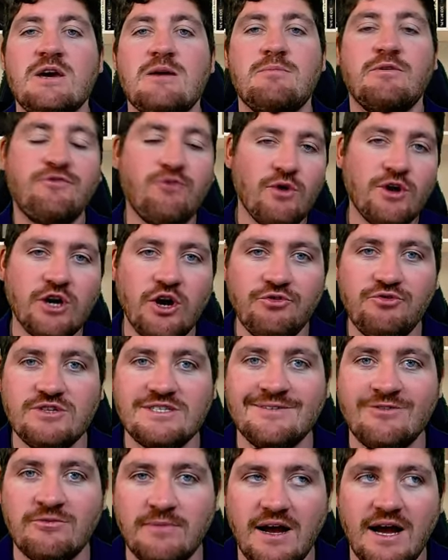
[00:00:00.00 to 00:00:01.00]
Before we go through
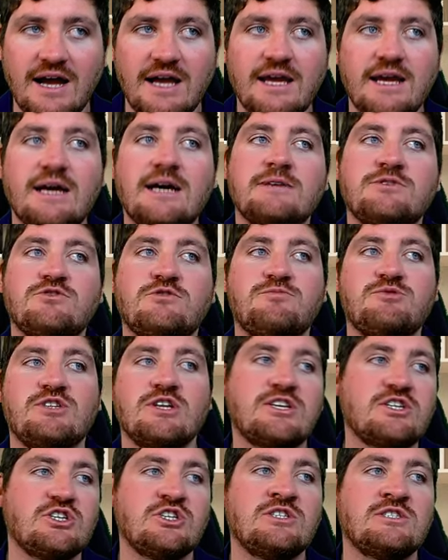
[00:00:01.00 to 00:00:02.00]
some of my sort of
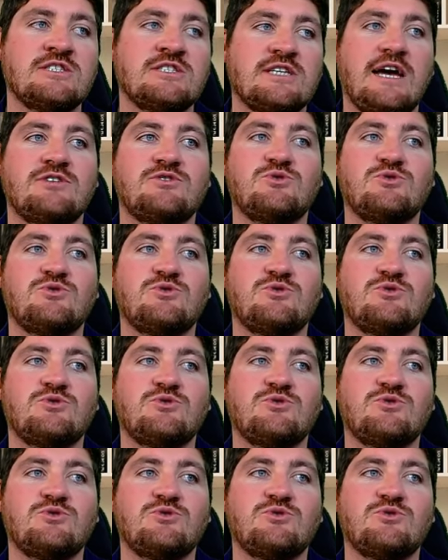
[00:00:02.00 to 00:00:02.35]
predictions and